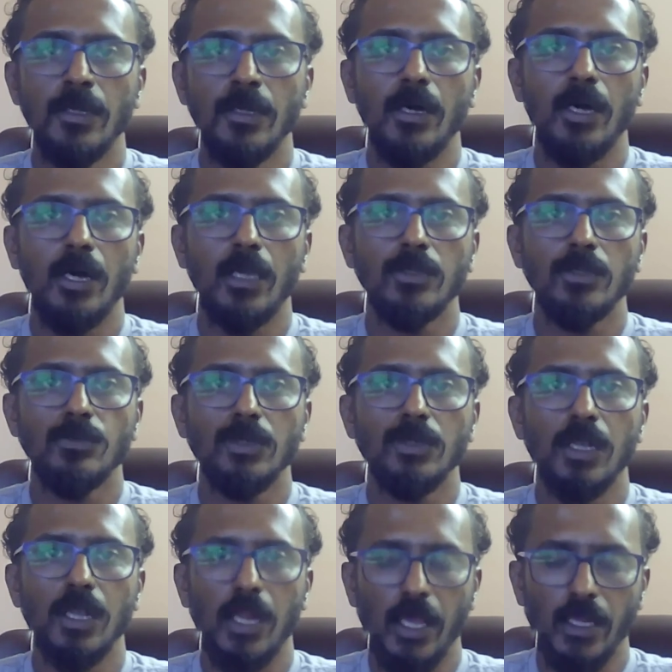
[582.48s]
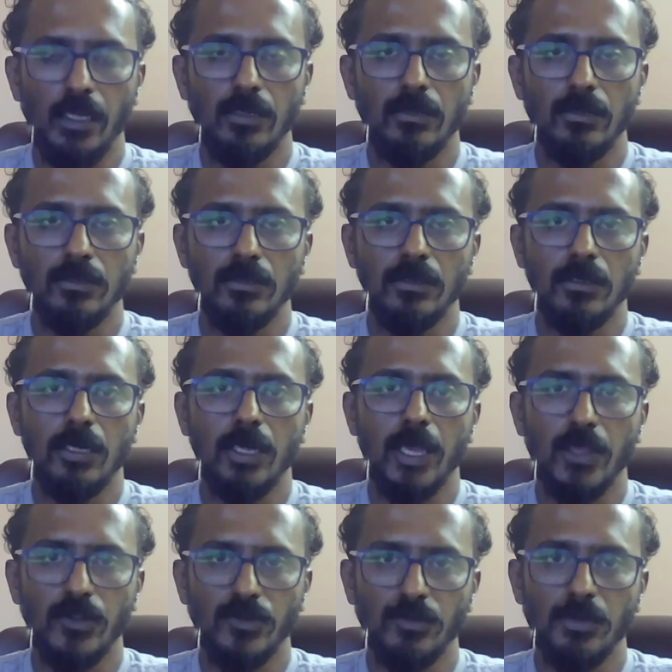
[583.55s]
I would like uh,
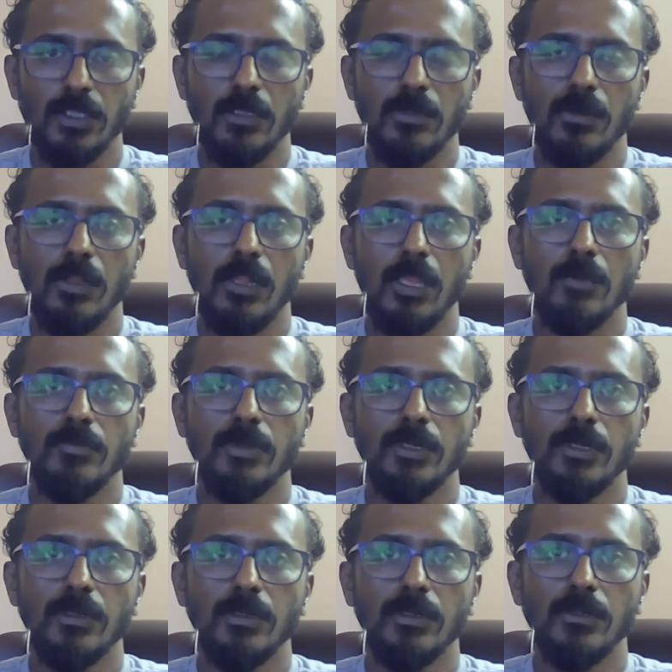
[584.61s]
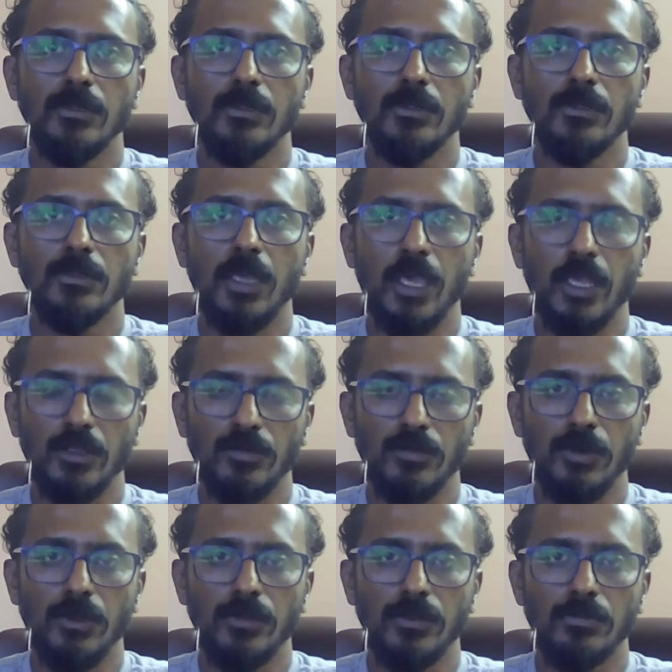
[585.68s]
as many collaborators as
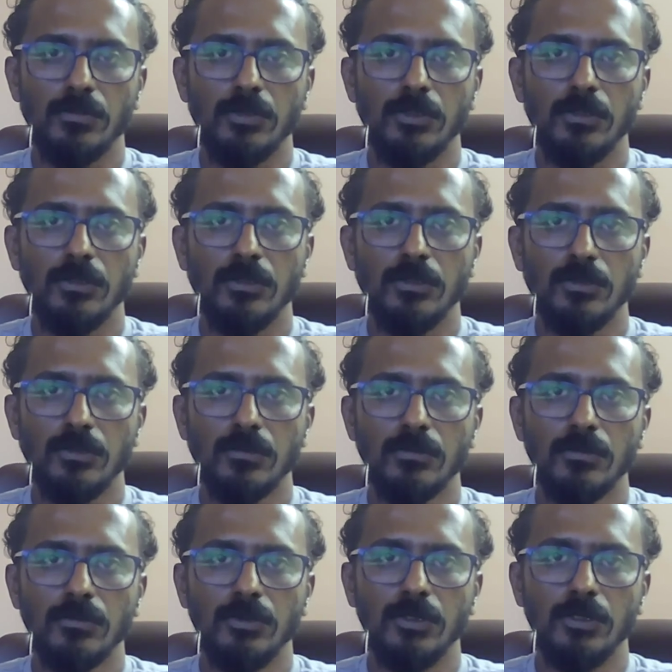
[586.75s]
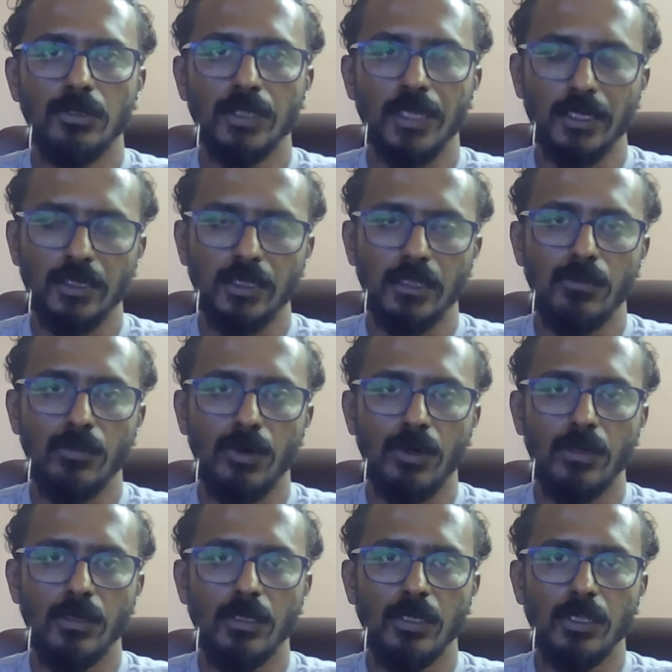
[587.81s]
possible to uh, get
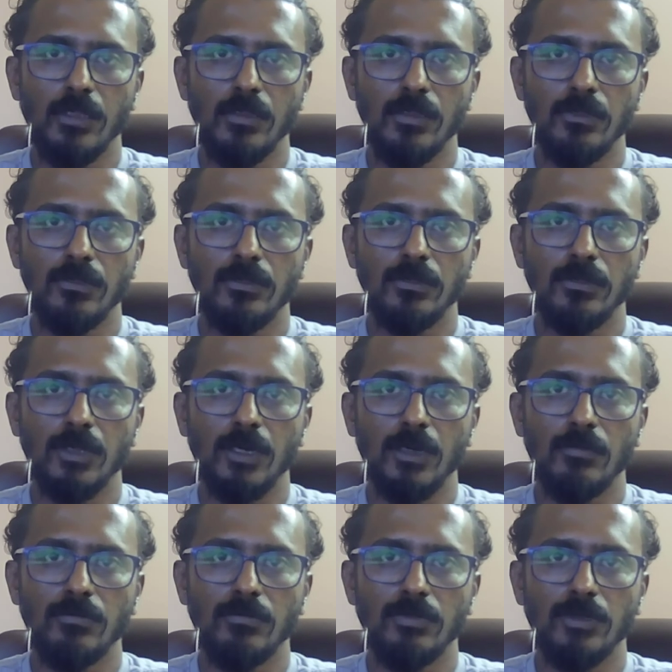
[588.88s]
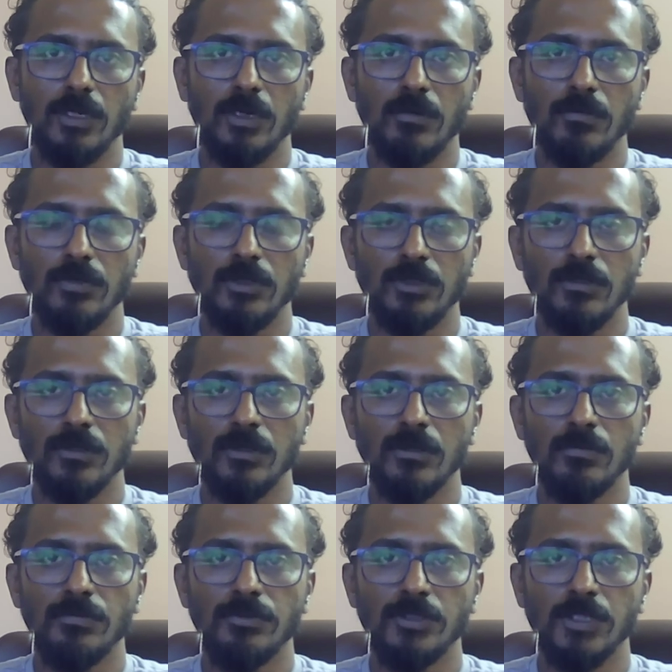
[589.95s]
involved in this uh,
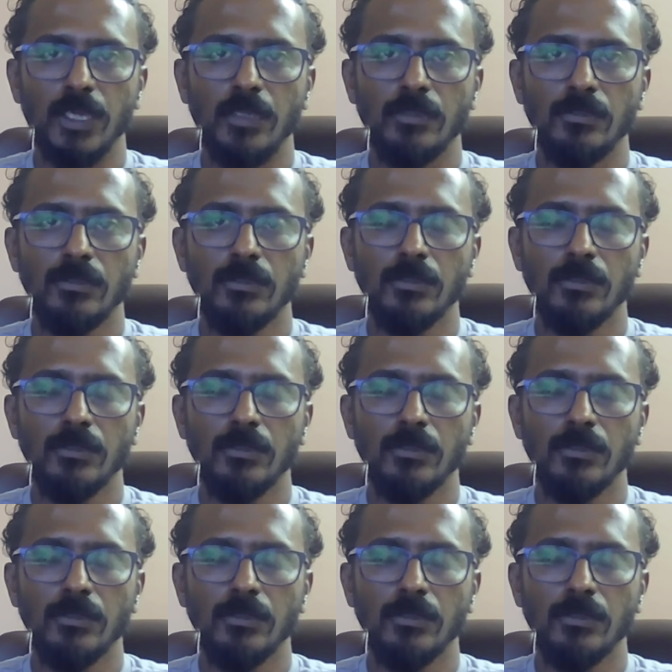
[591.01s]
YouTube channel.